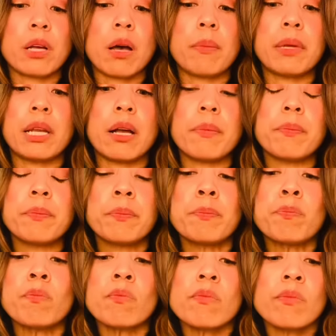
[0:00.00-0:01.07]
coming up.
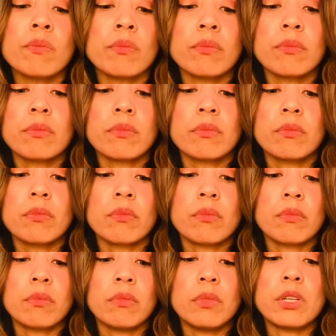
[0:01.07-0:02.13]

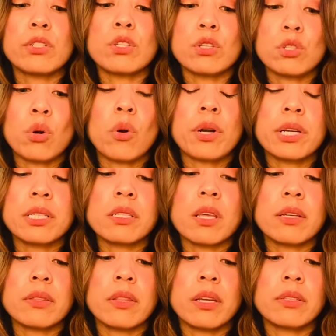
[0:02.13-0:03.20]
There's a Taurus
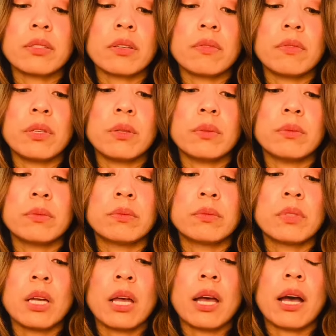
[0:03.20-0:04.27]
that thinks of you.
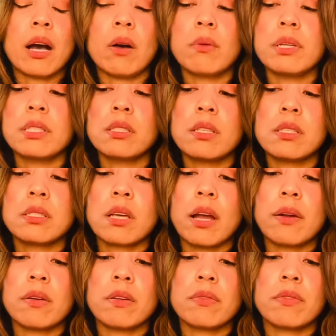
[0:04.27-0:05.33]
How is this
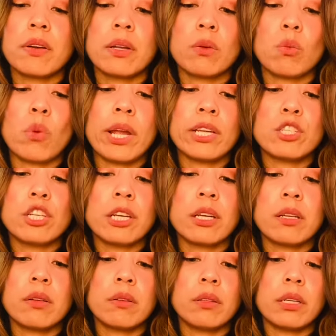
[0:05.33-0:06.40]
Hierophant waging
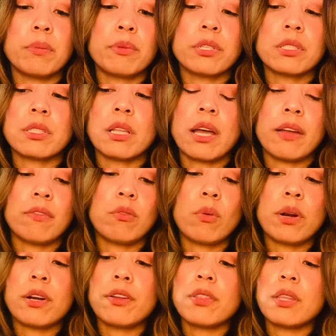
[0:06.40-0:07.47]
in Libra's life?
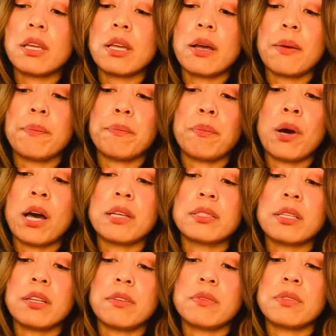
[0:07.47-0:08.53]
What are the
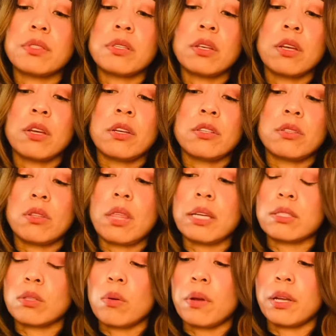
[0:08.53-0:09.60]
positives
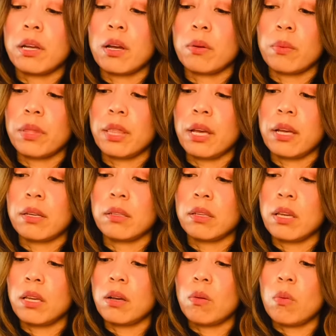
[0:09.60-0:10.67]
that's going on with that?
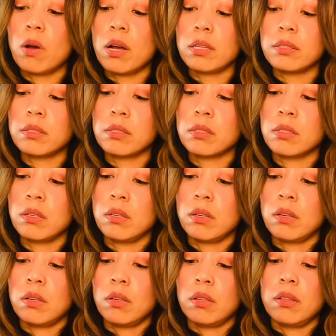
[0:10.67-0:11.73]
King of Wands,
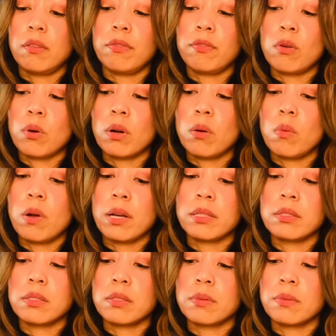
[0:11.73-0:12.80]
the Four of
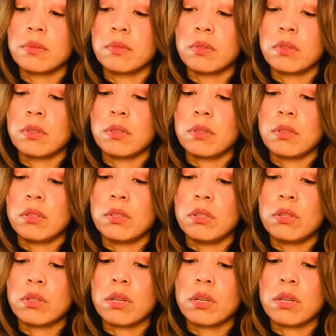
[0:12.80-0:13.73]
Wands. You're